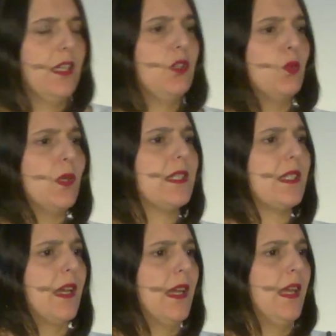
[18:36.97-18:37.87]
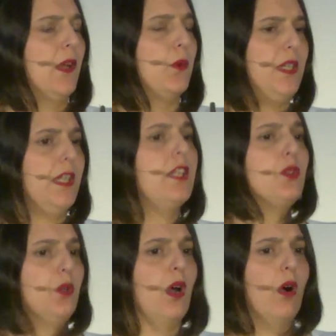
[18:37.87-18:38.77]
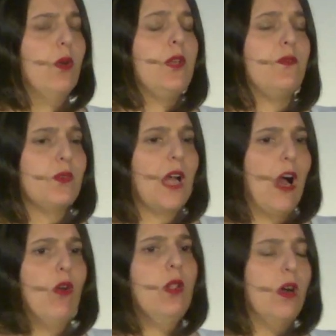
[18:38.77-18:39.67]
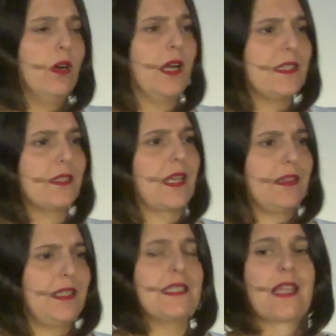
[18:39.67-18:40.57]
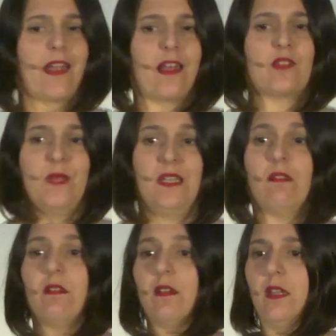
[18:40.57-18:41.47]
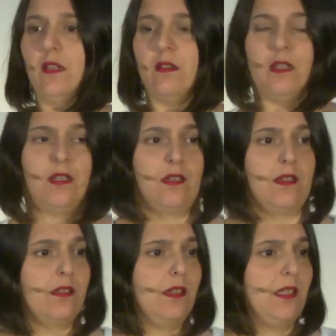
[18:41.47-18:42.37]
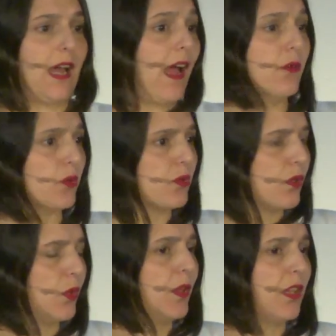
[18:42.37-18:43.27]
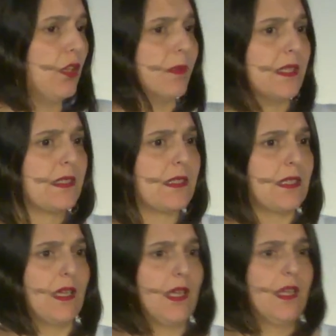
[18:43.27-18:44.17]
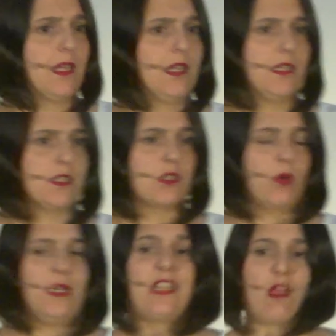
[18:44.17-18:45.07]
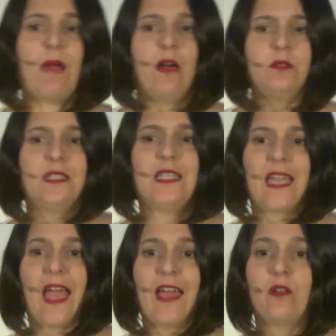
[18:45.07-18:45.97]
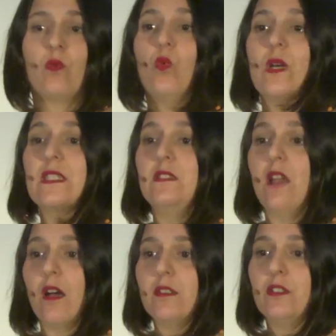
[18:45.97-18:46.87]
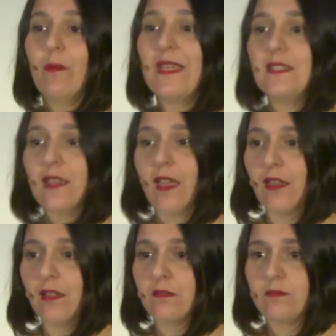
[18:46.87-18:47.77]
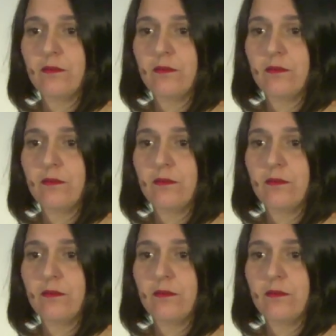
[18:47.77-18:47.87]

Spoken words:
We needed to know how long this cat has been in a house or with humans. So it came out that the cat was not domesticated.